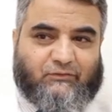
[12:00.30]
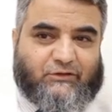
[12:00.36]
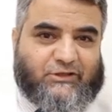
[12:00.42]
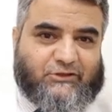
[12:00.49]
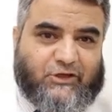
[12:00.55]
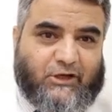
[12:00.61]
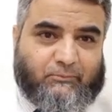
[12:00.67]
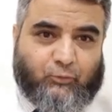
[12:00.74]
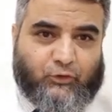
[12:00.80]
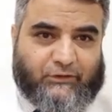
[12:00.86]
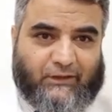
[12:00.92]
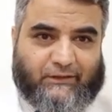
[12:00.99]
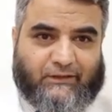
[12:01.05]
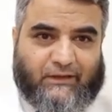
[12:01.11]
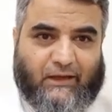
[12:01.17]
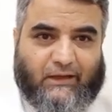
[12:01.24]
we did not put the
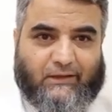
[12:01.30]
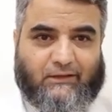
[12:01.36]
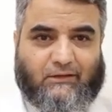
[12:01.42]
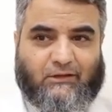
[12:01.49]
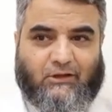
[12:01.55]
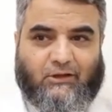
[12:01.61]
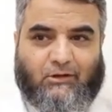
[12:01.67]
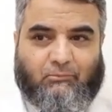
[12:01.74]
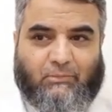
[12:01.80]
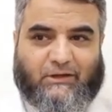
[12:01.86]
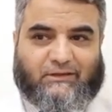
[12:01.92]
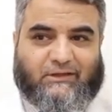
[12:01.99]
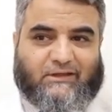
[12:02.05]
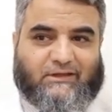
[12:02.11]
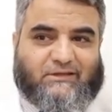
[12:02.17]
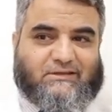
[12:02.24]
dye, but
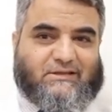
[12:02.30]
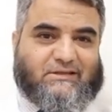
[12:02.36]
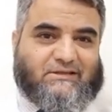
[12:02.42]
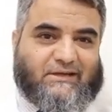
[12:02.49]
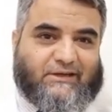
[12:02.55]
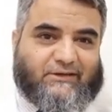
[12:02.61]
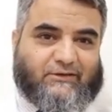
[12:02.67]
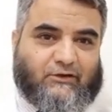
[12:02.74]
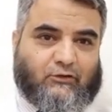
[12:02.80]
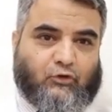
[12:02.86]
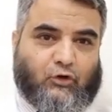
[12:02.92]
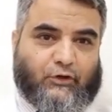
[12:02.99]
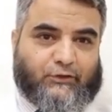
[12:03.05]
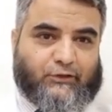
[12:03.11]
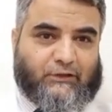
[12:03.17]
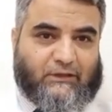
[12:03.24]
there is a central
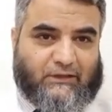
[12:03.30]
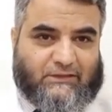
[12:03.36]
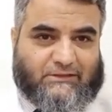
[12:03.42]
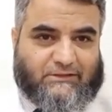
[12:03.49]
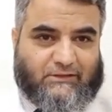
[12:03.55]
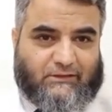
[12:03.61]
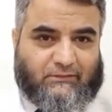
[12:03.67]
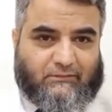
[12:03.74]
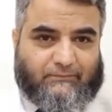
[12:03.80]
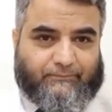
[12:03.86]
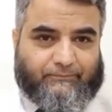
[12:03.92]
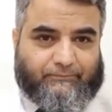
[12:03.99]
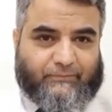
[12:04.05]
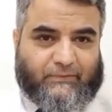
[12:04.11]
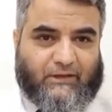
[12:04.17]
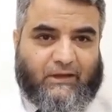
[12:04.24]
corneal ulcer.
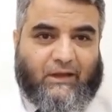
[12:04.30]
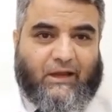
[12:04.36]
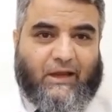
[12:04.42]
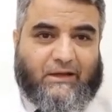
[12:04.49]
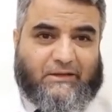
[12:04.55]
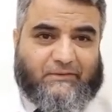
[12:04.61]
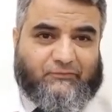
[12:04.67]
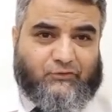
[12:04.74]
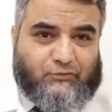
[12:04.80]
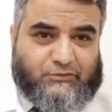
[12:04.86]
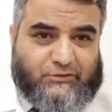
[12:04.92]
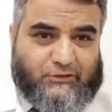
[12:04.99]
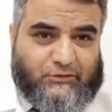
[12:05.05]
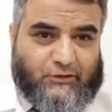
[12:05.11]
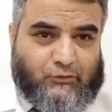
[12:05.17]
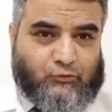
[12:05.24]
And if you
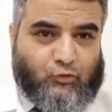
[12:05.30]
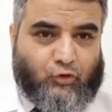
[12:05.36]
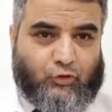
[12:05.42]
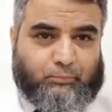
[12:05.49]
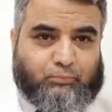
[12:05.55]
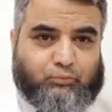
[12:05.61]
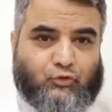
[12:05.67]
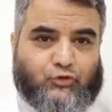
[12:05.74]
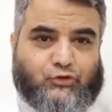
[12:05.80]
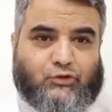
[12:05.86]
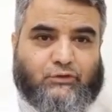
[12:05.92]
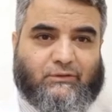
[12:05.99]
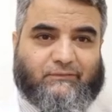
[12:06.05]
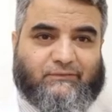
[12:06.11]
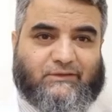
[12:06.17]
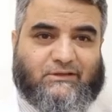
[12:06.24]
see the lower portion
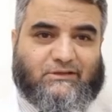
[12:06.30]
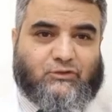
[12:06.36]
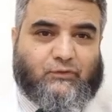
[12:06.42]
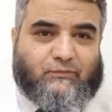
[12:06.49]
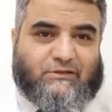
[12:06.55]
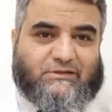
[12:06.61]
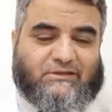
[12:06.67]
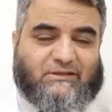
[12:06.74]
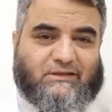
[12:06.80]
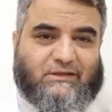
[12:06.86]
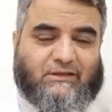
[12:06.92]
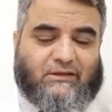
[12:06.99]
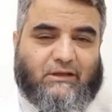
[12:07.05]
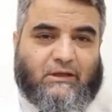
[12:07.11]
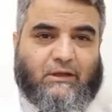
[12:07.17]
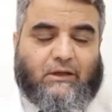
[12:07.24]
of this, you will
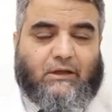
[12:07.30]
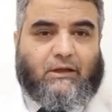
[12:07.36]
see